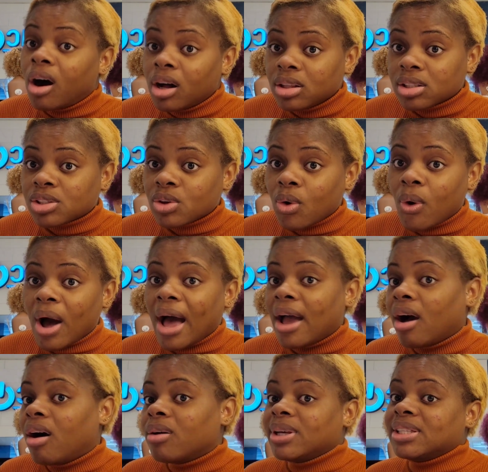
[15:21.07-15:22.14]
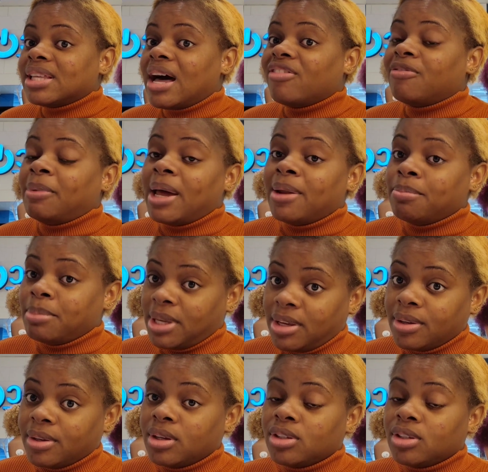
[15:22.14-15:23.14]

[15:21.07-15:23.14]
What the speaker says: Also, I always have plan B.